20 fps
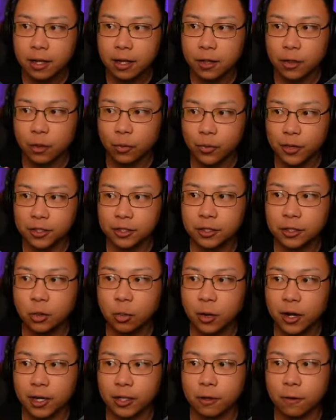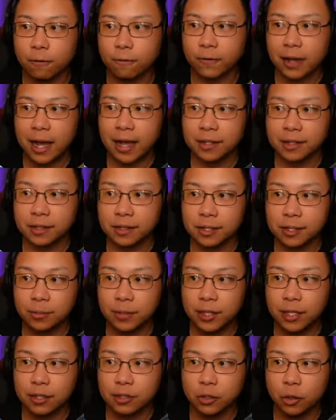The reason you want to go fast is
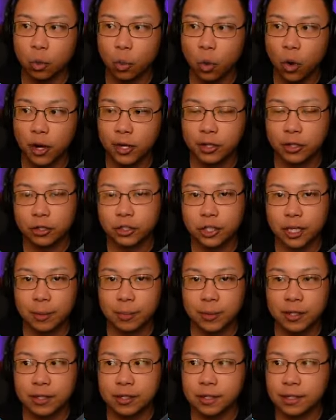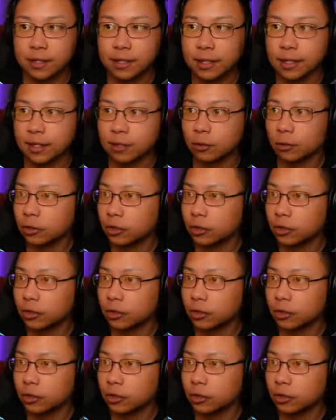because you want your champions to take...